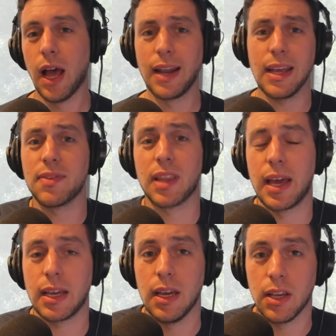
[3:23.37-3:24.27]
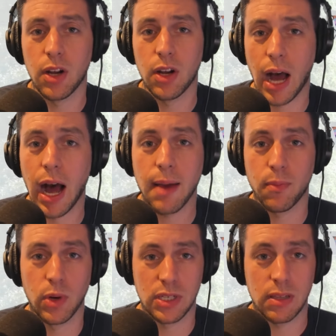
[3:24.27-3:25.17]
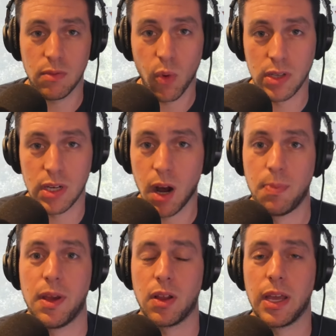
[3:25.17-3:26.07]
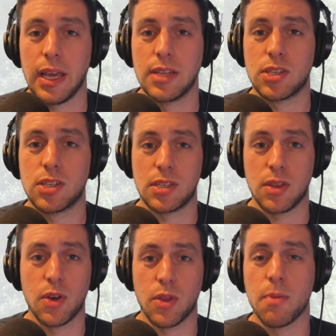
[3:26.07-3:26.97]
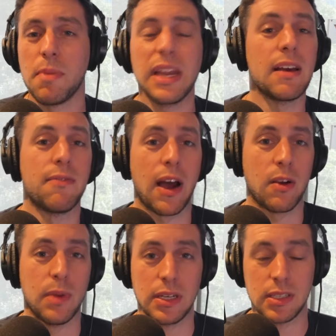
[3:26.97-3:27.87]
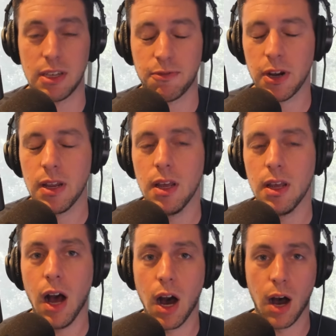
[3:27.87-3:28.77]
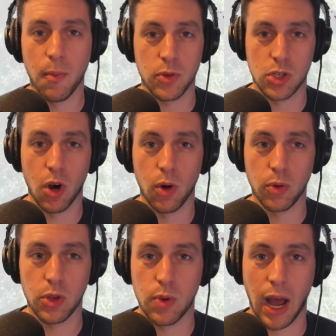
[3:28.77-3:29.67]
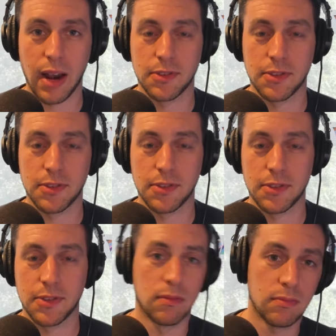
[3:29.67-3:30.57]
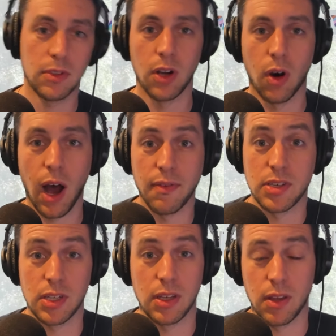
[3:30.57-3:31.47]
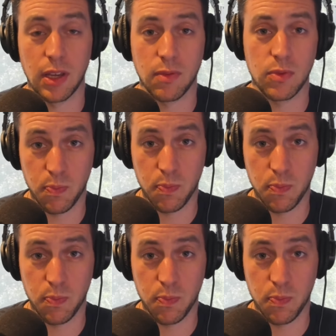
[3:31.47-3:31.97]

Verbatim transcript: And even like, you know, Kime wasn't wasn't up there. Like, it's just the, the media environment is different. Um, so you kind of have to, you know, obviously, like,